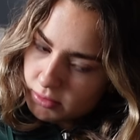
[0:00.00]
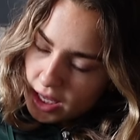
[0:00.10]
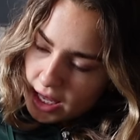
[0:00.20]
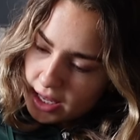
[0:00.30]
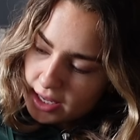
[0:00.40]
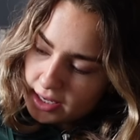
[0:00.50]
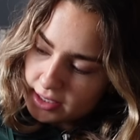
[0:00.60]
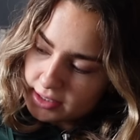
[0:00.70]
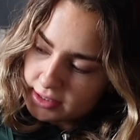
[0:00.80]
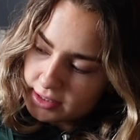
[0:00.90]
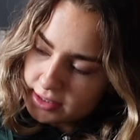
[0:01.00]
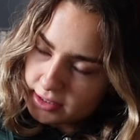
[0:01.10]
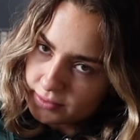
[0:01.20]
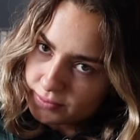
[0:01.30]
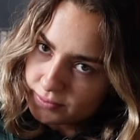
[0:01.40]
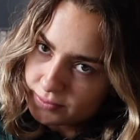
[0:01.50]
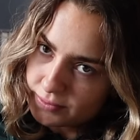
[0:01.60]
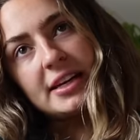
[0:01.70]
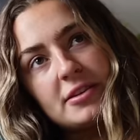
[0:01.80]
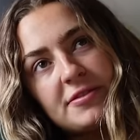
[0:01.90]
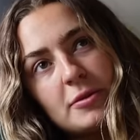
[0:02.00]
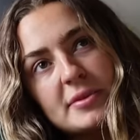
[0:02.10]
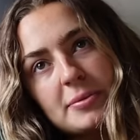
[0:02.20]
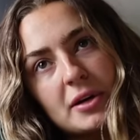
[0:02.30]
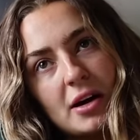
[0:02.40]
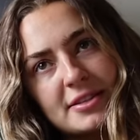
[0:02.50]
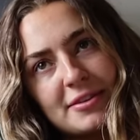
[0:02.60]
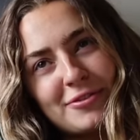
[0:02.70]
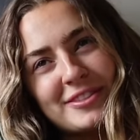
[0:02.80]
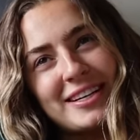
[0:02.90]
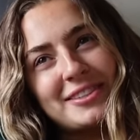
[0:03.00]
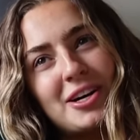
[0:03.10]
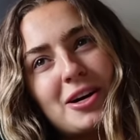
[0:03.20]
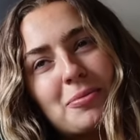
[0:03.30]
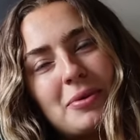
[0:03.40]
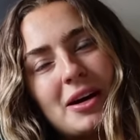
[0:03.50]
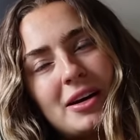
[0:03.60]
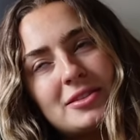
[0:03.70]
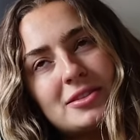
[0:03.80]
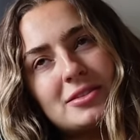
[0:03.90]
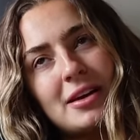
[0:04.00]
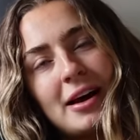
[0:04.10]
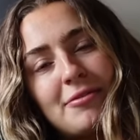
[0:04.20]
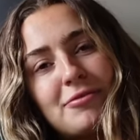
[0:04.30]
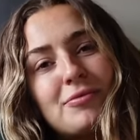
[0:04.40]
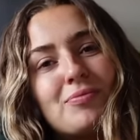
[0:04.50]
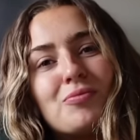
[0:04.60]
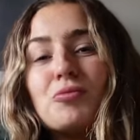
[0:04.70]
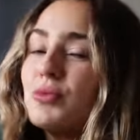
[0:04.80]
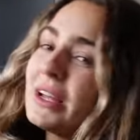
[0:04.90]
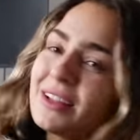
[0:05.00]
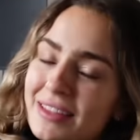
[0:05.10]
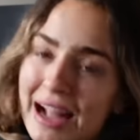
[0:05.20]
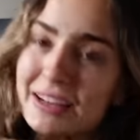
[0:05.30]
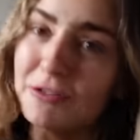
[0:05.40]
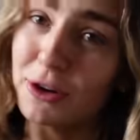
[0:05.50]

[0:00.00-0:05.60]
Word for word: And I need to film some content for TikTok, but I just have real lack of